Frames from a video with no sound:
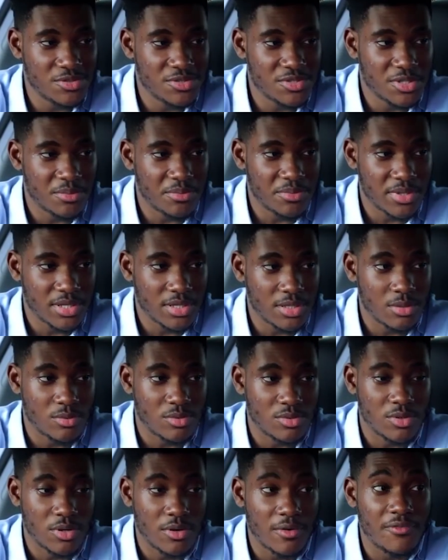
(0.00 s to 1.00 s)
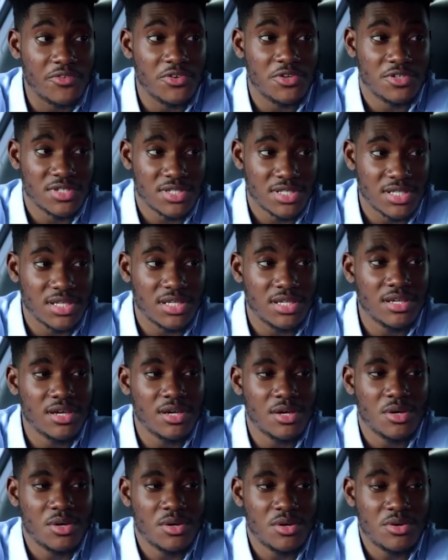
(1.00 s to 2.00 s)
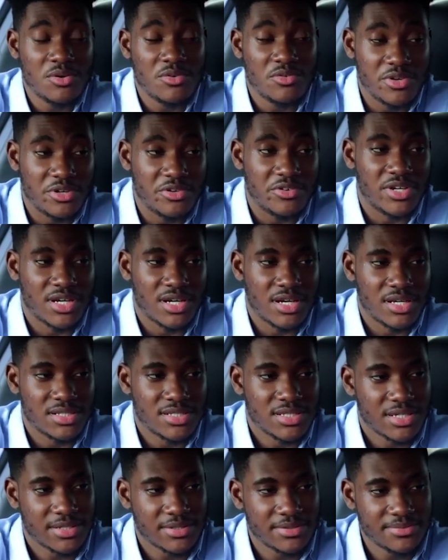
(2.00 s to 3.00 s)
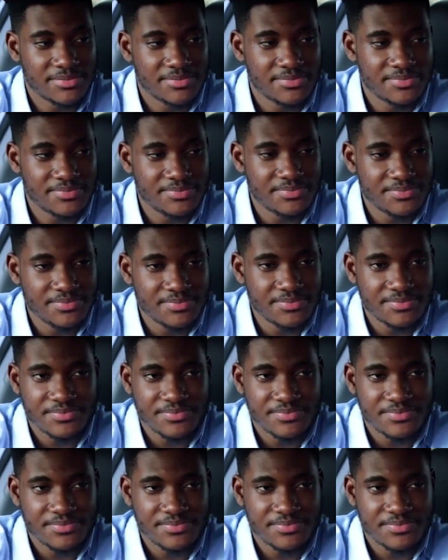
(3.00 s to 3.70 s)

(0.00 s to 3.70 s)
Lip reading: We went out on another date, and I started telling her how and